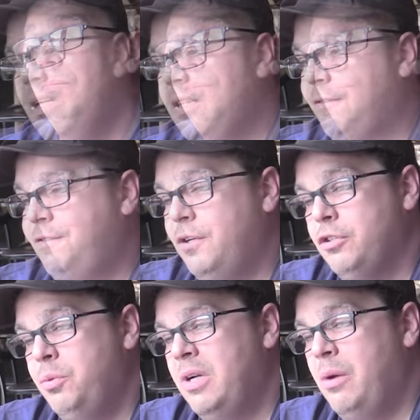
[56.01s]
The
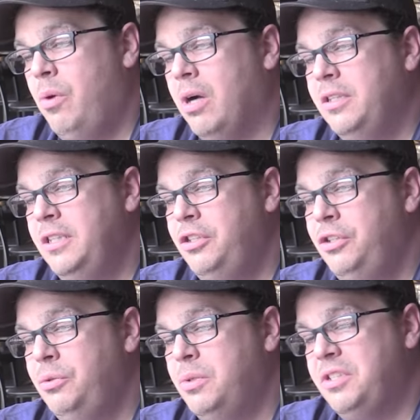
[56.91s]
first one I walked
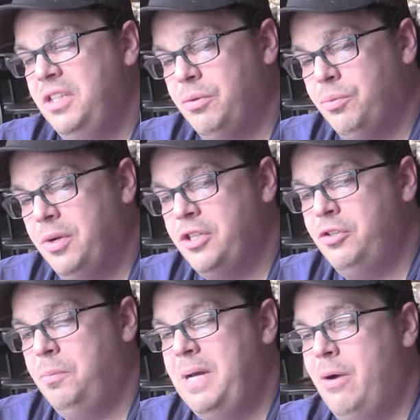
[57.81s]
into was the
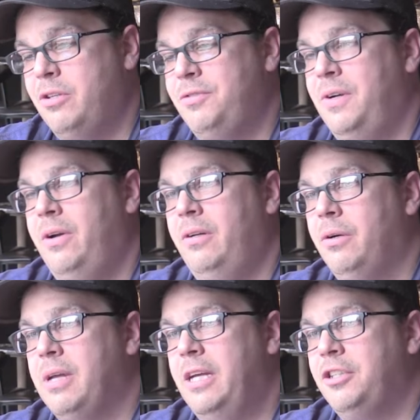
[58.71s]
original Powers Ferry
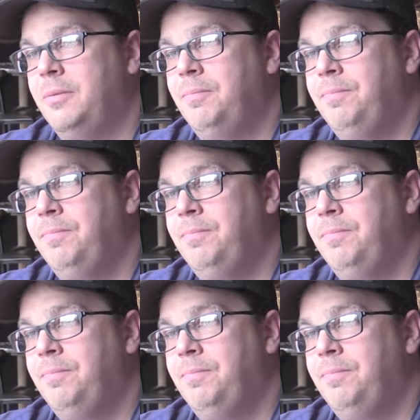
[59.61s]
location.